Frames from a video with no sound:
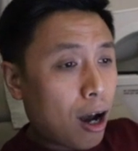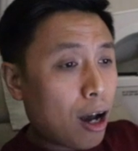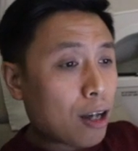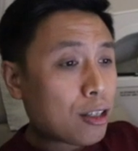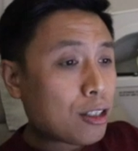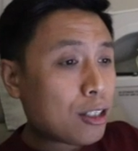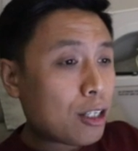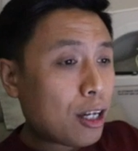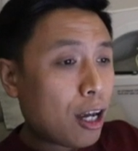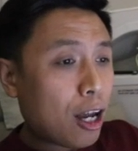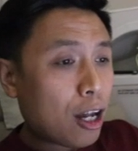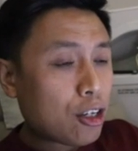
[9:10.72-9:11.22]

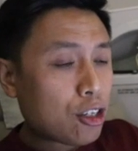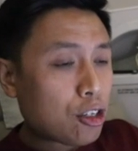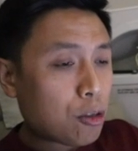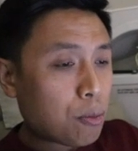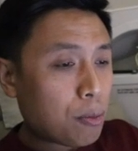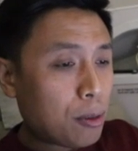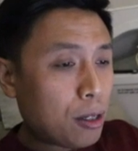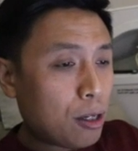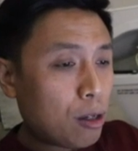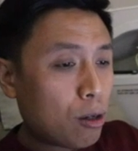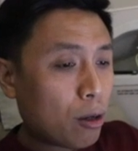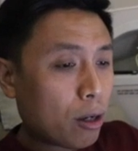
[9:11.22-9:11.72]

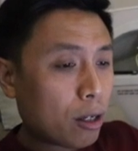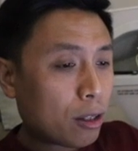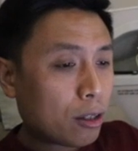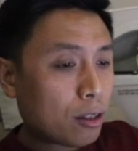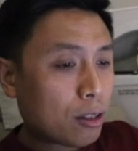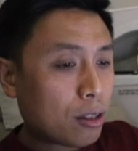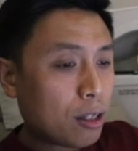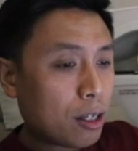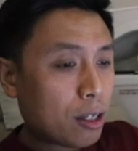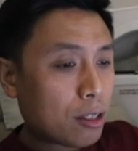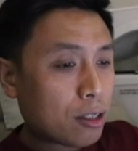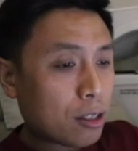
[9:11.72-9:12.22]
CHP. Look at
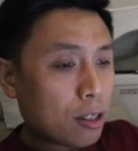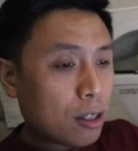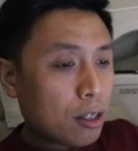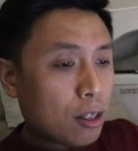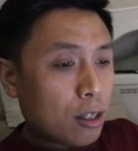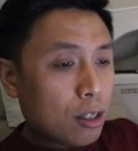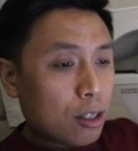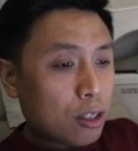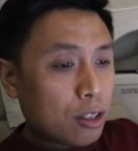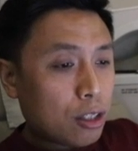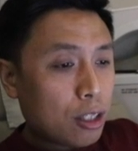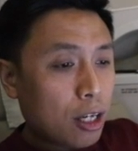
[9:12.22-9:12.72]
this.
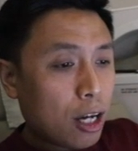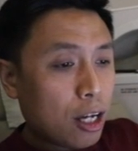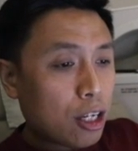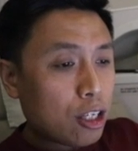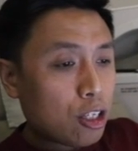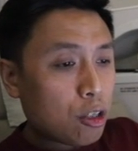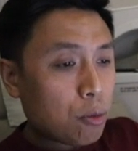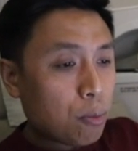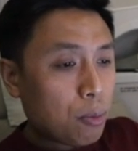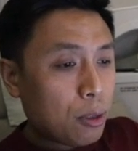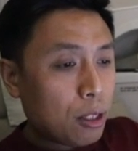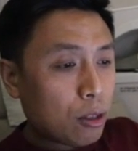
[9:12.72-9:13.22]

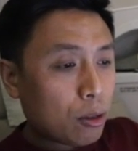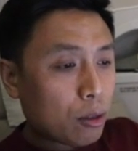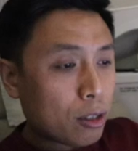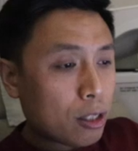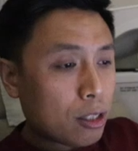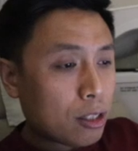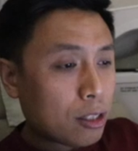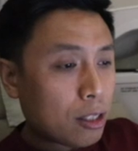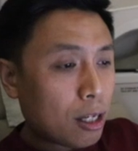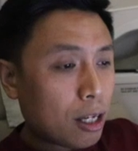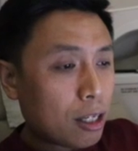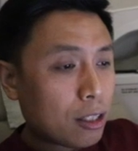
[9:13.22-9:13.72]
CHP, the
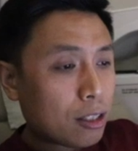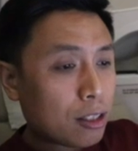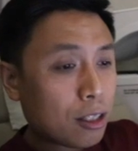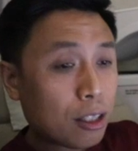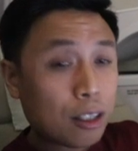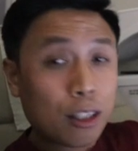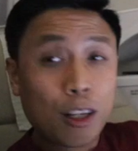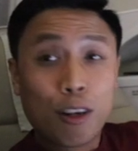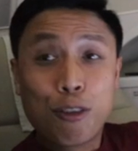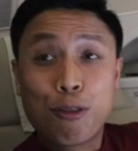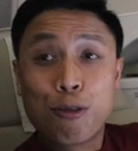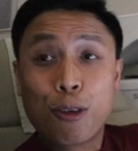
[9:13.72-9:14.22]
sell
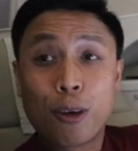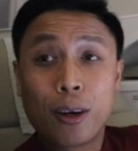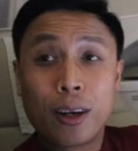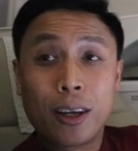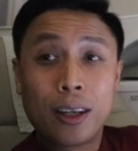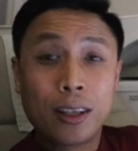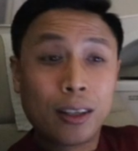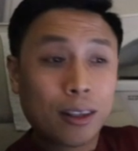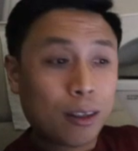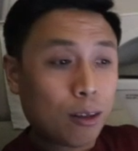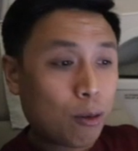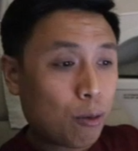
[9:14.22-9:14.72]
signal for
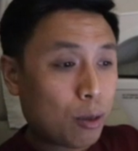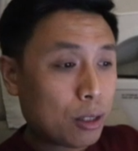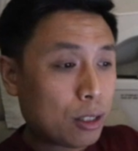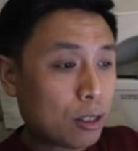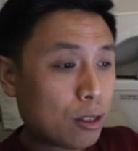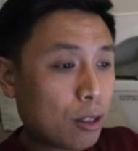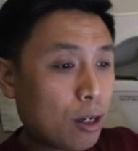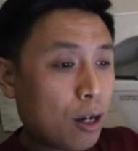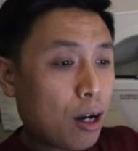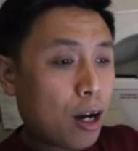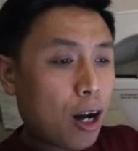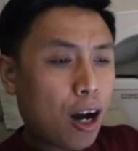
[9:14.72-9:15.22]
it was
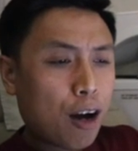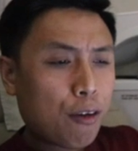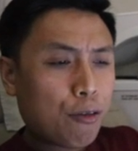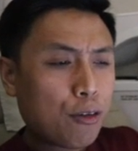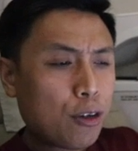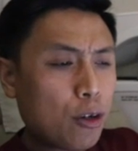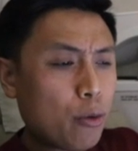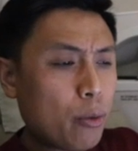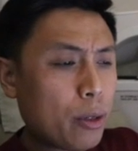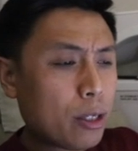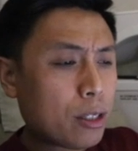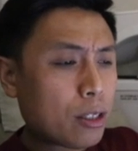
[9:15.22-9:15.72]
a
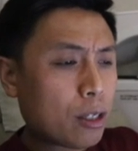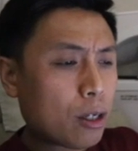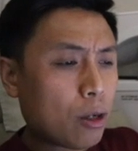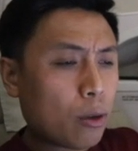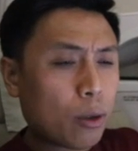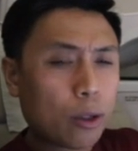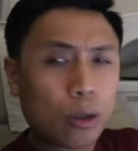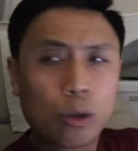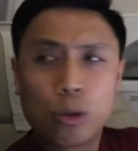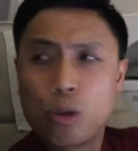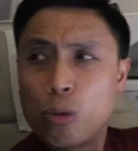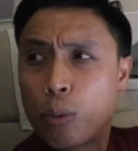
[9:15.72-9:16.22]
few weeks
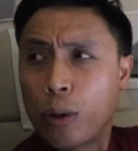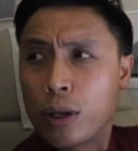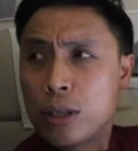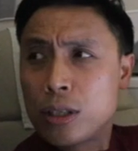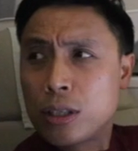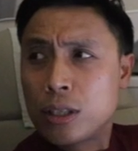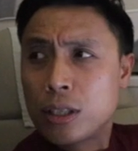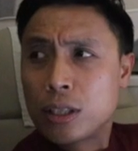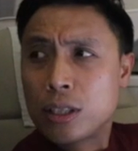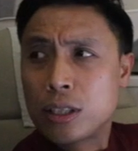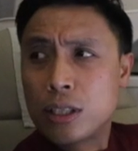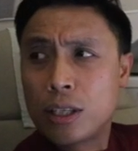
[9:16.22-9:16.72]
ago at
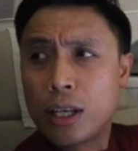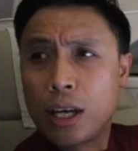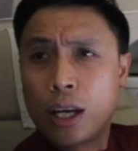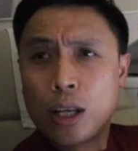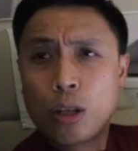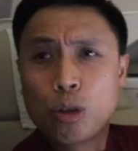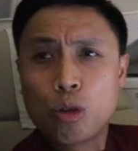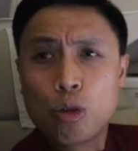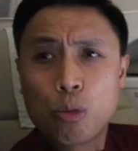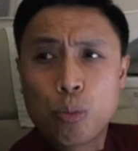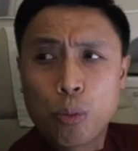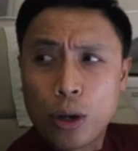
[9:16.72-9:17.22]
2.68,
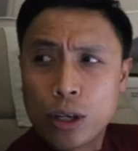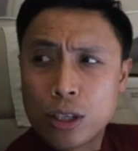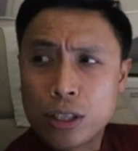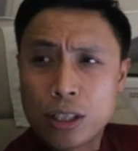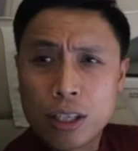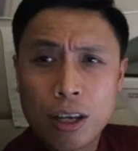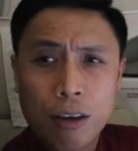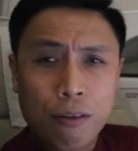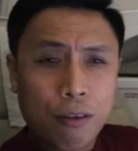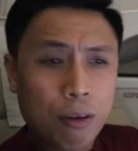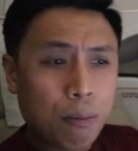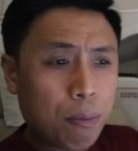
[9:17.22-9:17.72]

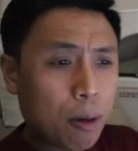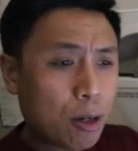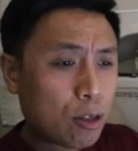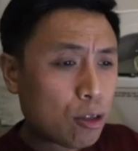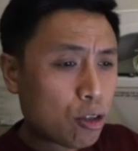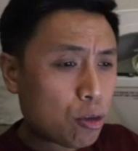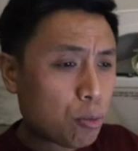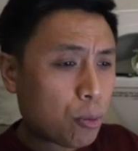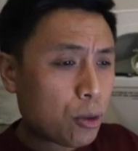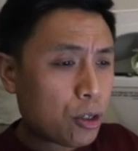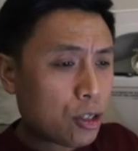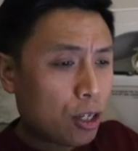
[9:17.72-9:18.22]
2.7
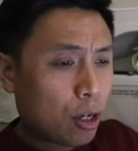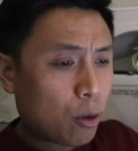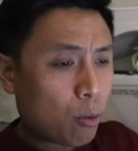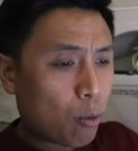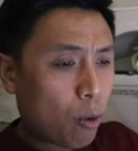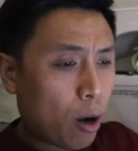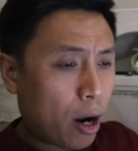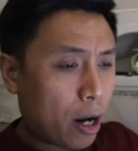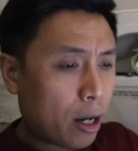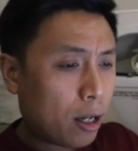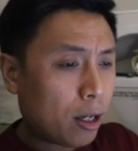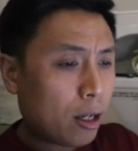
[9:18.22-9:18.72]
pesos per share.
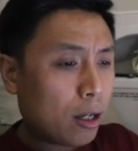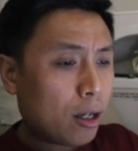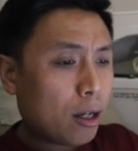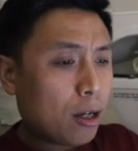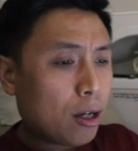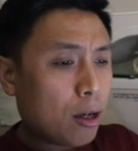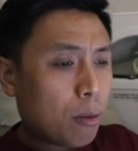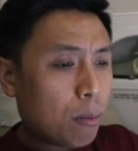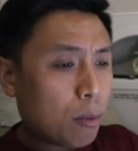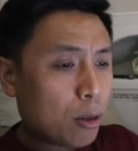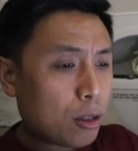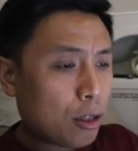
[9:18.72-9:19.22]
Why?
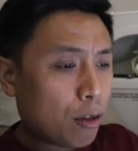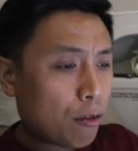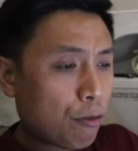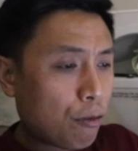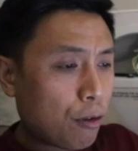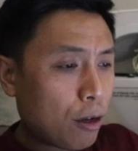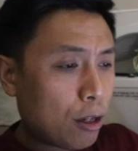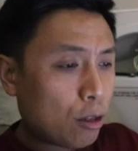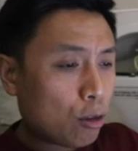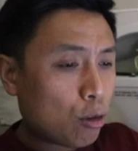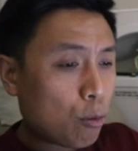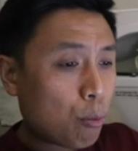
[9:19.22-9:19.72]
Because it
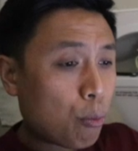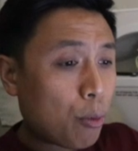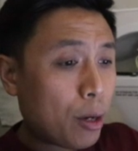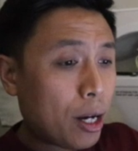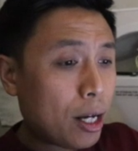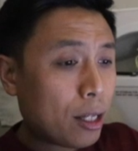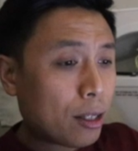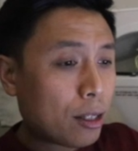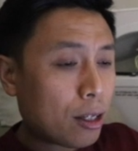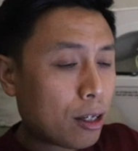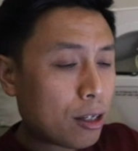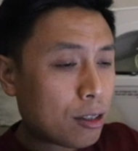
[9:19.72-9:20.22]
failed to
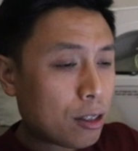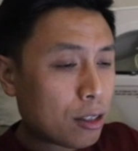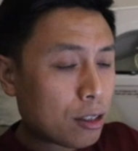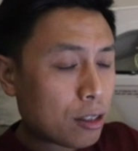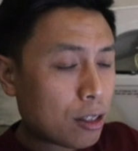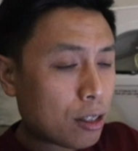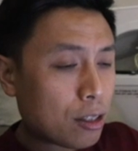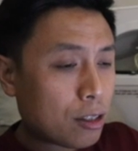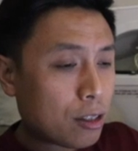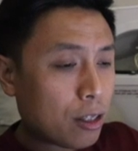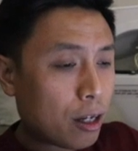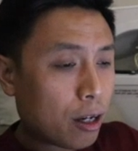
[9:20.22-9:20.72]
break the
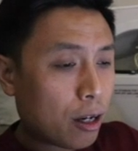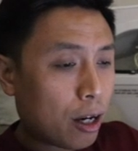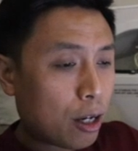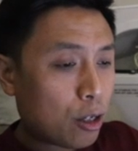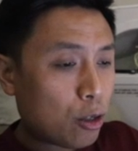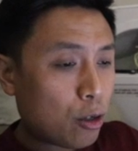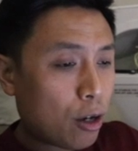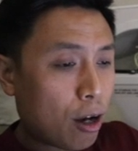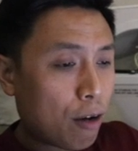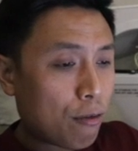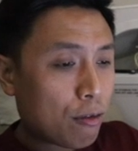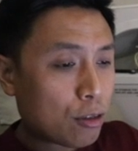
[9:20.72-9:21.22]
resistance there,
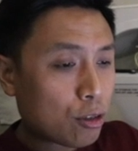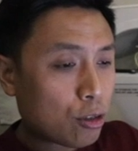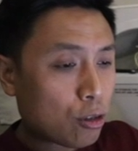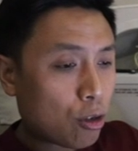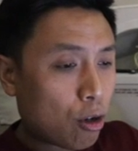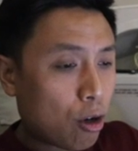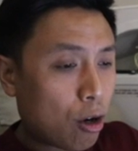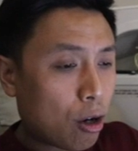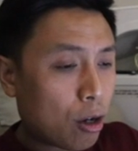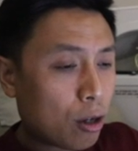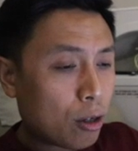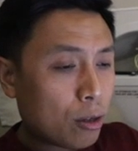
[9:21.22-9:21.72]
and you have a
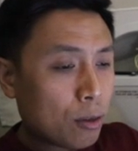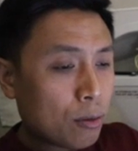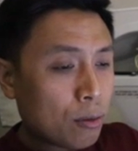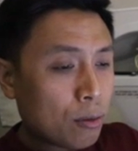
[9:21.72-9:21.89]
strong